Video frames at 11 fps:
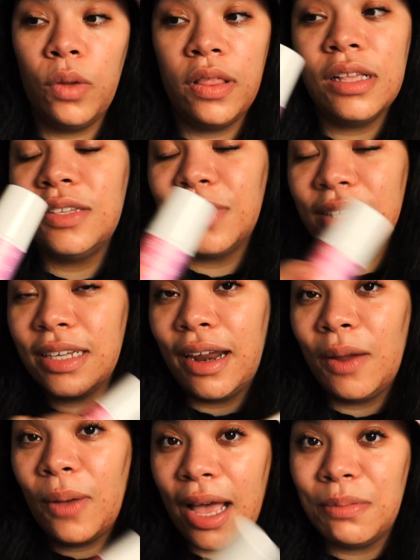when this runs out, I
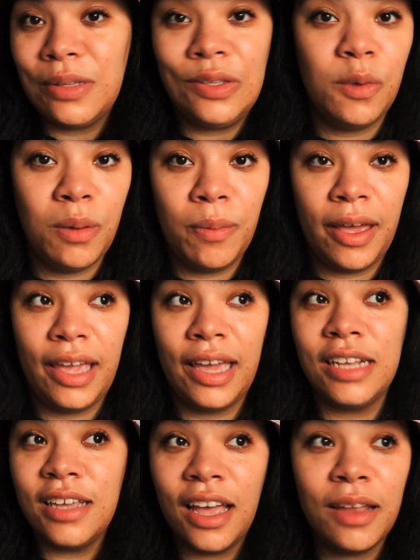will absolutely be buying a
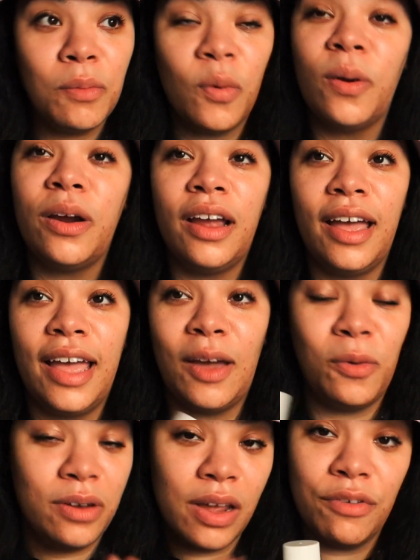ton more. I
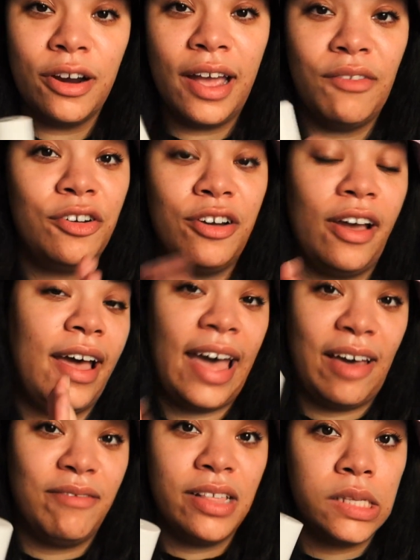will never ever not
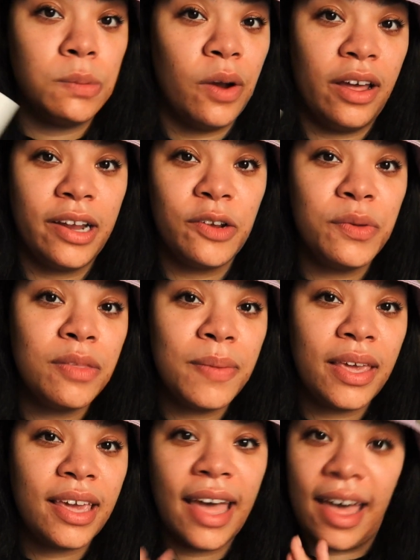have this product with
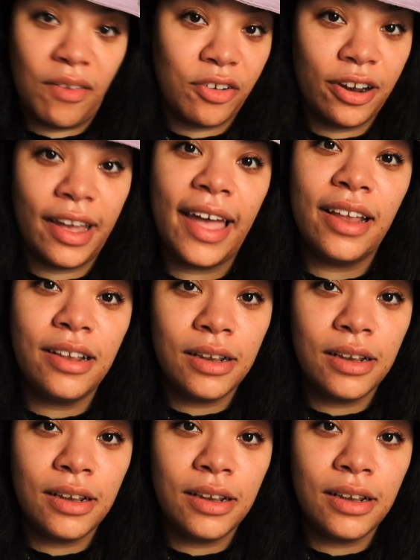me ever again.